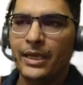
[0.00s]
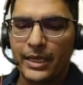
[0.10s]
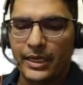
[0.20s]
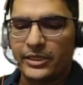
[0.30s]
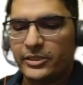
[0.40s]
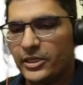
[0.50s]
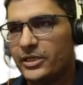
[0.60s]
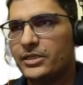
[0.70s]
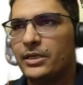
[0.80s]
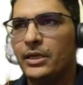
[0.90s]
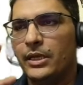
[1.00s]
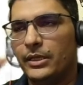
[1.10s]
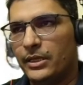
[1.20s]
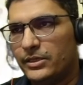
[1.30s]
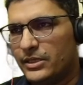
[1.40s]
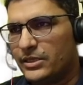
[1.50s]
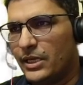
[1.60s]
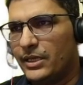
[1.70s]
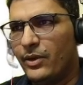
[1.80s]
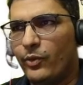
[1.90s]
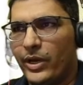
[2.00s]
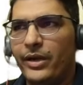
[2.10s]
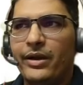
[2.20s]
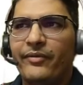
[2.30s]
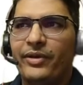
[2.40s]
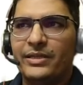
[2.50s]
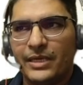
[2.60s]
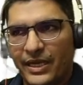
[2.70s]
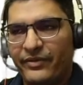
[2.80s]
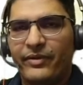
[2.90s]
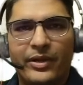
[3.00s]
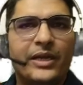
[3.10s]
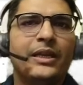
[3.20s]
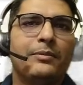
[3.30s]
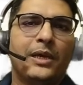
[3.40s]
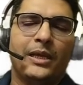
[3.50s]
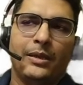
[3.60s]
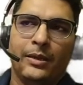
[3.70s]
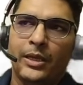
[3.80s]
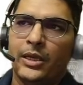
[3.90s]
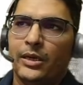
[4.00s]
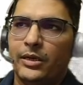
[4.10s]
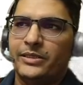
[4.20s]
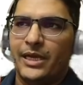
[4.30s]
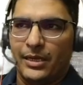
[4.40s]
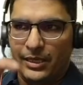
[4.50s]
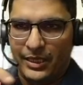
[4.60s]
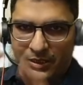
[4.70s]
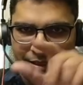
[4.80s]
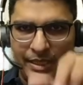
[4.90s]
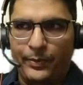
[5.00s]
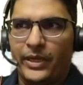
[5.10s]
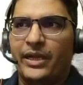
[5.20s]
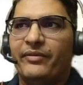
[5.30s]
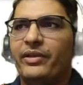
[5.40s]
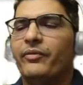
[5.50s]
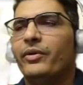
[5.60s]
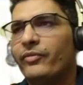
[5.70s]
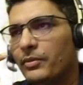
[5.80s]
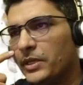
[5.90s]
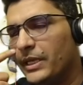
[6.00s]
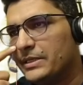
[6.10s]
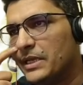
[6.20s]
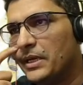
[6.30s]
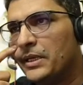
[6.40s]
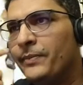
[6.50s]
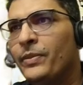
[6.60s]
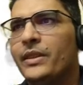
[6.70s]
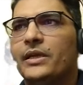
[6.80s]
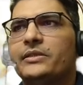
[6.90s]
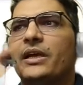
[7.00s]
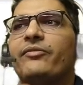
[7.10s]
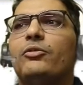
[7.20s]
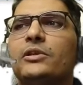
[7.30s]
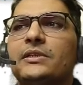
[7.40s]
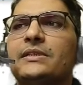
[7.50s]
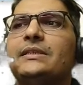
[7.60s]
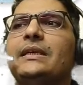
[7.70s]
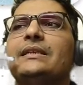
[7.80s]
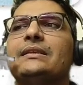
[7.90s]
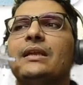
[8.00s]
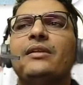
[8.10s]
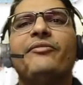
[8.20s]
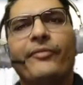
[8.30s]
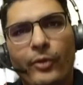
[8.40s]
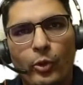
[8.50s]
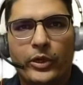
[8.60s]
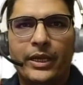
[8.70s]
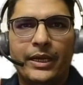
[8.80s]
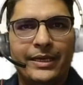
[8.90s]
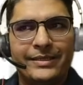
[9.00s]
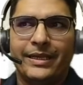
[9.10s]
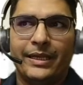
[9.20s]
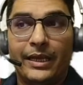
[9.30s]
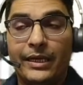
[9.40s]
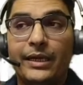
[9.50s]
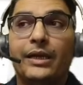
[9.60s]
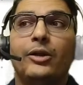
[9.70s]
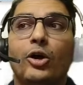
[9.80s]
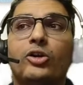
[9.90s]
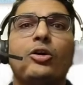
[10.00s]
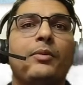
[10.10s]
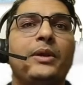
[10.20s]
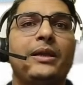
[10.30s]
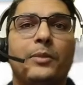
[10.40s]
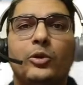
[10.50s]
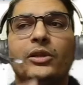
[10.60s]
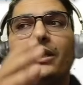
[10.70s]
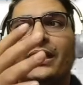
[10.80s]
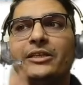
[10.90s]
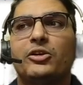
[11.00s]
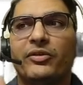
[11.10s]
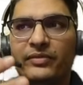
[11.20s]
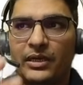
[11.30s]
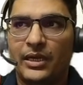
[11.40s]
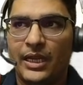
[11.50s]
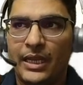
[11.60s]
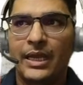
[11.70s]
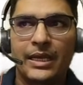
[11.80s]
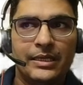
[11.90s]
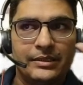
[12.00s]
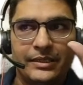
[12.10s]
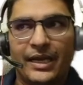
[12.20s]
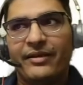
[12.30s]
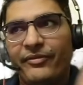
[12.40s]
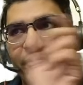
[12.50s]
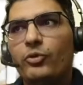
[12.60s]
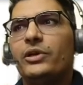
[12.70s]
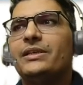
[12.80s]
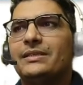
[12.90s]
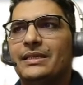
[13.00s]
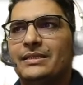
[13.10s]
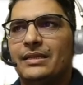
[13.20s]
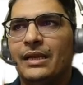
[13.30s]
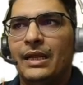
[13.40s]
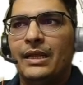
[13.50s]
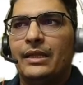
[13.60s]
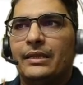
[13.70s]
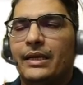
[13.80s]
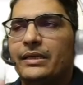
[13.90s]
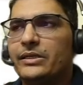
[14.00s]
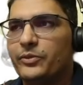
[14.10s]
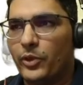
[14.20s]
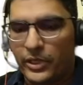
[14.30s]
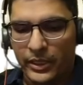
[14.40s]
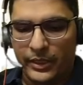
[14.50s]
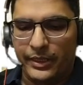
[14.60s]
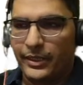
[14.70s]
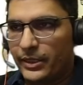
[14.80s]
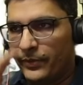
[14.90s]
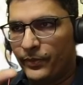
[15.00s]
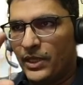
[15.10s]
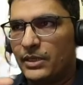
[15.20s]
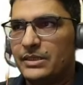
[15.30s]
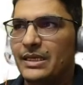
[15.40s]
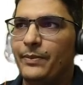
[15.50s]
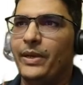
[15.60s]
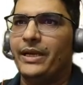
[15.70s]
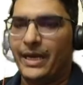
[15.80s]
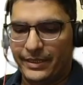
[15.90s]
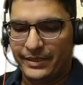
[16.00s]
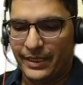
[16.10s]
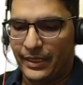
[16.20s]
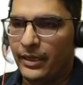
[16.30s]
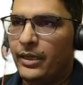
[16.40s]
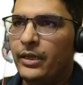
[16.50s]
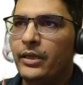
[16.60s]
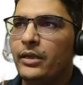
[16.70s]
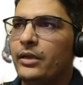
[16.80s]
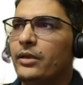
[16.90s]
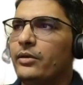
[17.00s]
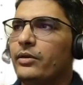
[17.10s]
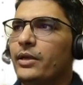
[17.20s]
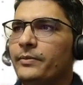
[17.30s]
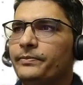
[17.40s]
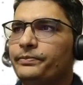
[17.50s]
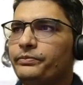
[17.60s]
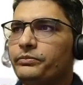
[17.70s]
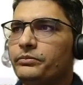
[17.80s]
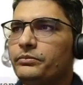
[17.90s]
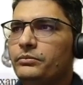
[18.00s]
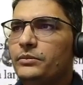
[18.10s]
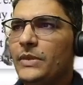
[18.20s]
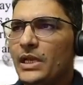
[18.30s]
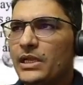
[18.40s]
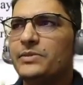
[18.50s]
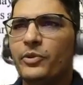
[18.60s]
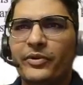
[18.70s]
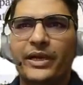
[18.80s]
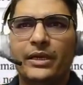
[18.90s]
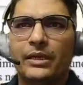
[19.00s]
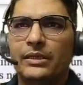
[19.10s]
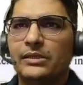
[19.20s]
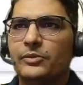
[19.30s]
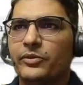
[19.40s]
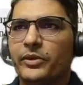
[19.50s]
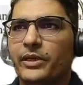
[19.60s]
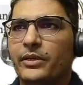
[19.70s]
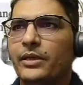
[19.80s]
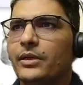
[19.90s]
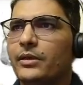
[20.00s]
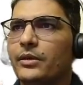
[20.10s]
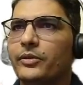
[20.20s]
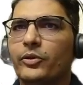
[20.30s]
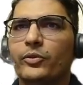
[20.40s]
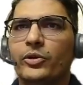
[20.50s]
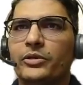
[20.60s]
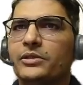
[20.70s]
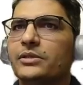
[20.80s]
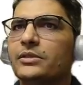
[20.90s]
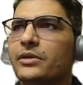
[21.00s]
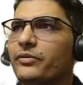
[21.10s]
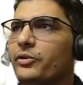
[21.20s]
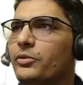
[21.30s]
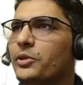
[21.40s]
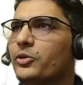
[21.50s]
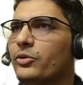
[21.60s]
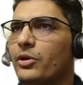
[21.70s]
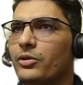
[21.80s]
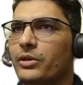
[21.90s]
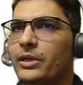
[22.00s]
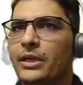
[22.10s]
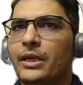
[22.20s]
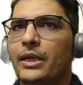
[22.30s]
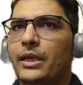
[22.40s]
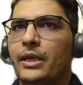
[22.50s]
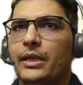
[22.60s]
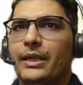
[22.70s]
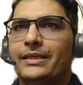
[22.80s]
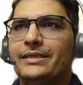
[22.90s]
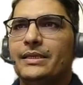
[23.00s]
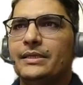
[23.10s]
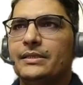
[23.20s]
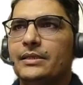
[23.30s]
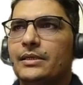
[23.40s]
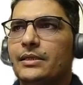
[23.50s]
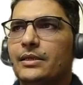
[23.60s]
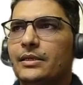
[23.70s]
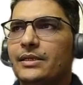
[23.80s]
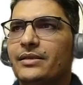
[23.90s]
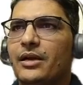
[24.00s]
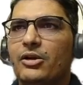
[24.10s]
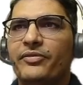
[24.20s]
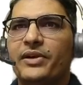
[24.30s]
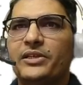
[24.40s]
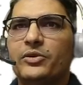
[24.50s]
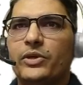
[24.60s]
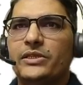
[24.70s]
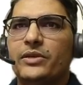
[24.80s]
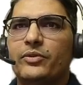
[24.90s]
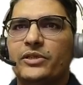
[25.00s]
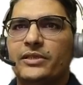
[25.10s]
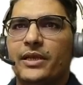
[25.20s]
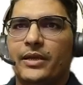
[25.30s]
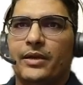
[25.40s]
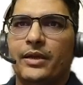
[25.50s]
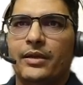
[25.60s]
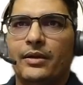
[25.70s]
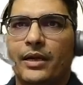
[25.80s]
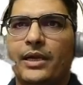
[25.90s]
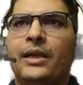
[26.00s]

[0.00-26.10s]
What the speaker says: It's just, there's just, I think, one reference, and I've given it in my channel, that snippet I've given from the NCRT, that jackfruit is a seasonal fruit. It is saying, it did not comment about the nature of the tree. Jackfruit is seasonal. That is what that snippet had said. Okay. Let's move ahead. Let's move ahead. We don't want this review to be too long. Next is this run of Kutch question was there, right?